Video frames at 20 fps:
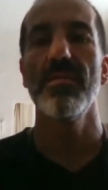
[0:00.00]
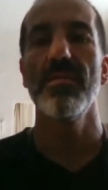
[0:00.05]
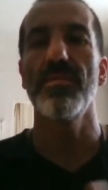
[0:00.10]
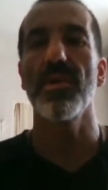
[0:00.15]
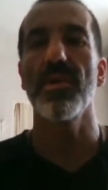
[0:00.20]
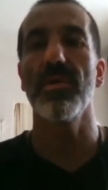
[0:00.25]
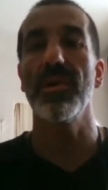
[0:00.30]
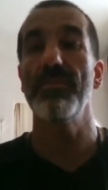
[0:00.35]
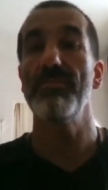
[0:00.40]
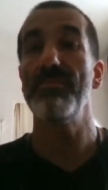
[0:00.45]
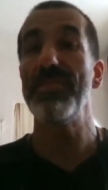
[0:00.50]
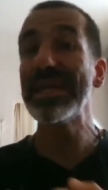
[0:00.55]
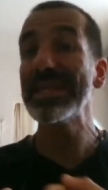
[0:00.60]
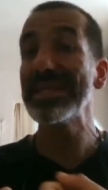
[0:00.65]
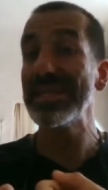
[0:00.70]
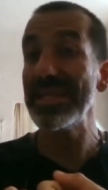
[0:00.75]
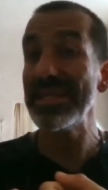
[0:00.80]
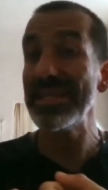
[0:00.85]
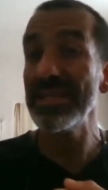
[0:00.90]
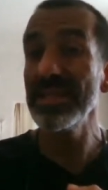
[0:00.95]
probably big
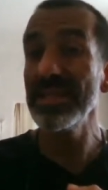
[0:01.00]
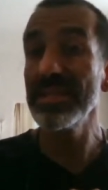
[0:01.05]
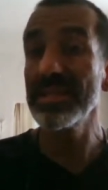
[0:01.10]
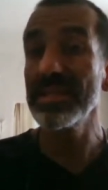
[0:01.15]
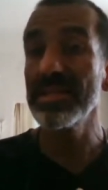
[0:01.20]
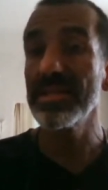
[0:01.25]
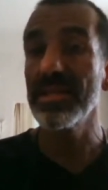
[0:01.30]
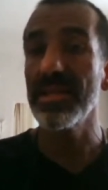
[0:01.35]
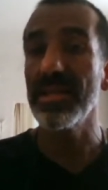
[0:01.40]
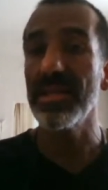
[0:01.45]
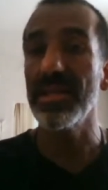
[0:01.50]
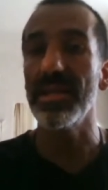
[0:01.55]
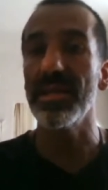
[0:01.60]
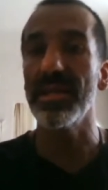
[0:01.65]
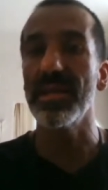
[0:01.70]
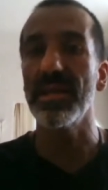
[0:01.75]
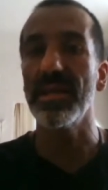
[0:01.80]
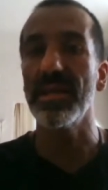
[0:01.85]
cities in,